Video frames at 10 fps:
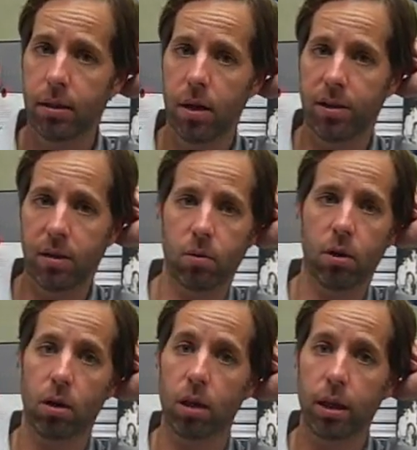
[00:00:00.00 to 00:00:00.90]
I think
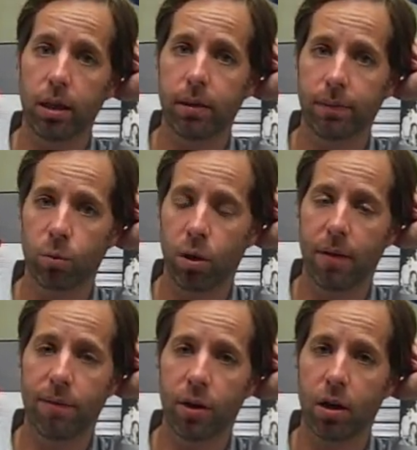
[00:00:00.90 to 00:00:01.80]
we're early. We're
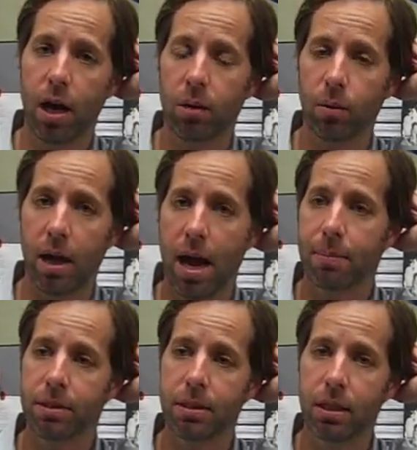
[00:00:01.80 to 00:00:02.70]
going to figure out what
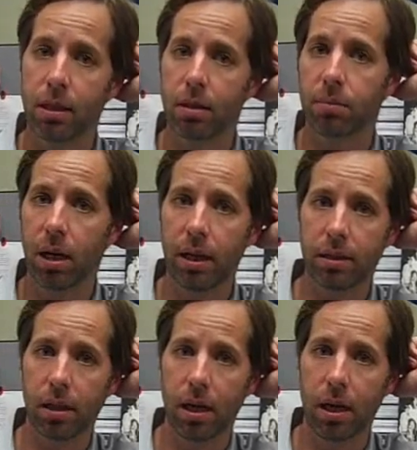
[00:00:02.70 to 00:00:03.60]
happens here, but